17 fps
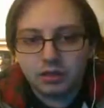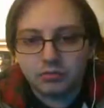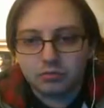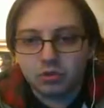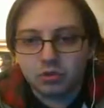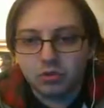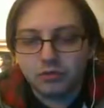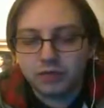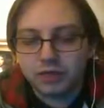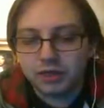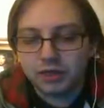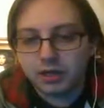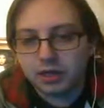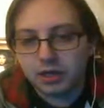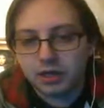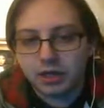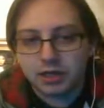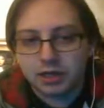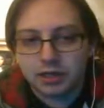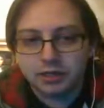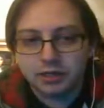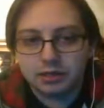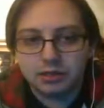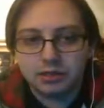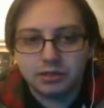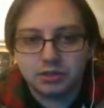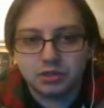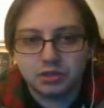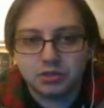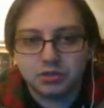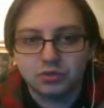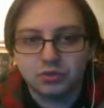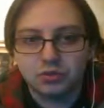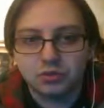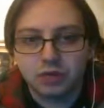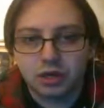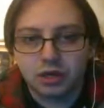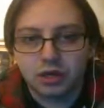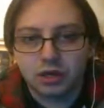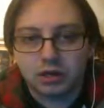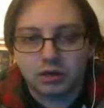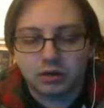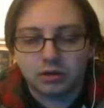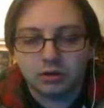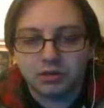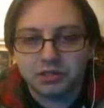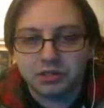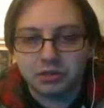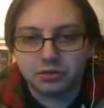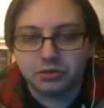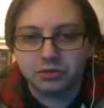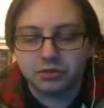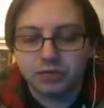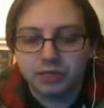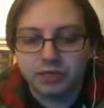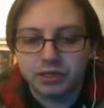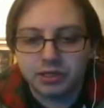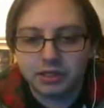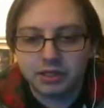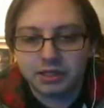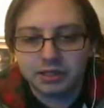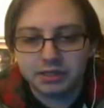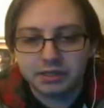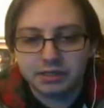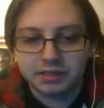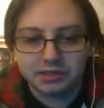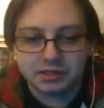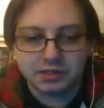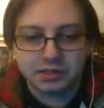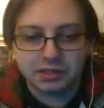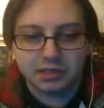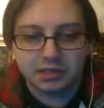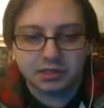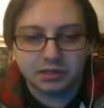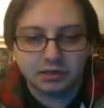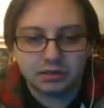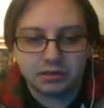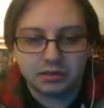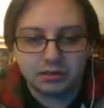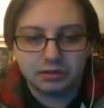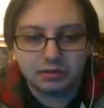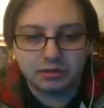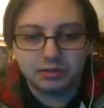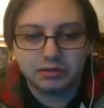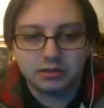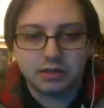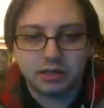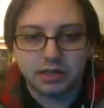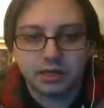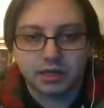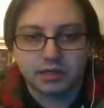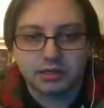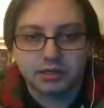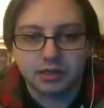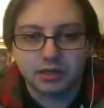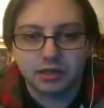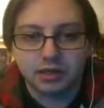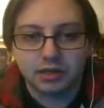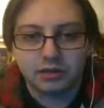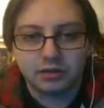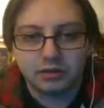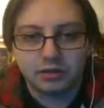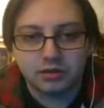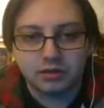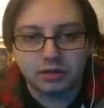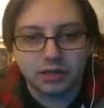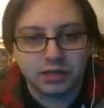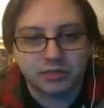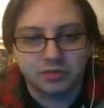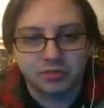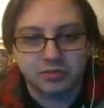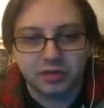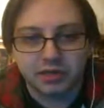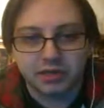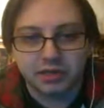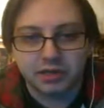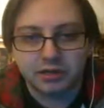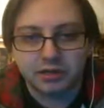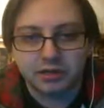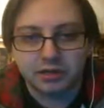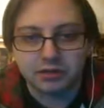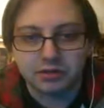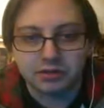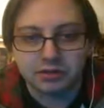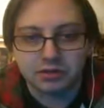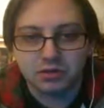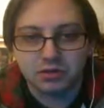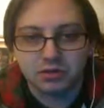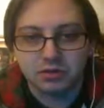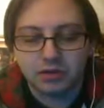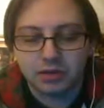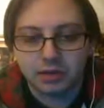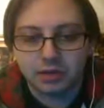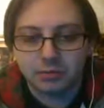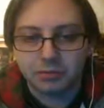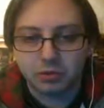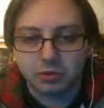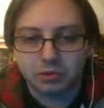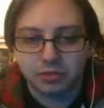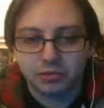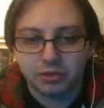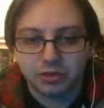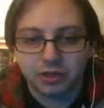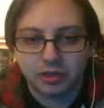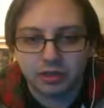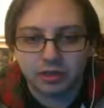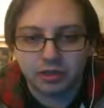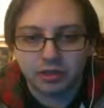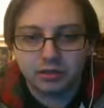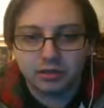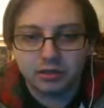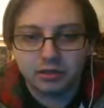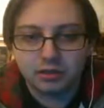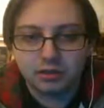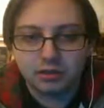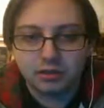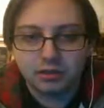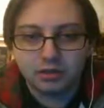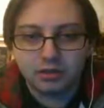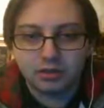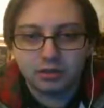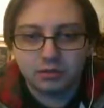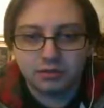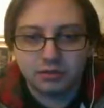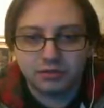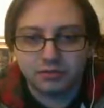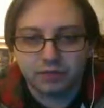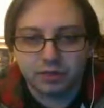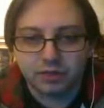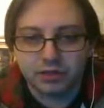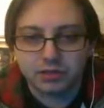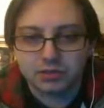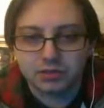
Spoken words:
Moving on to our tier 3 indie scene. Lot to break down here, so I'm going to play my frickin'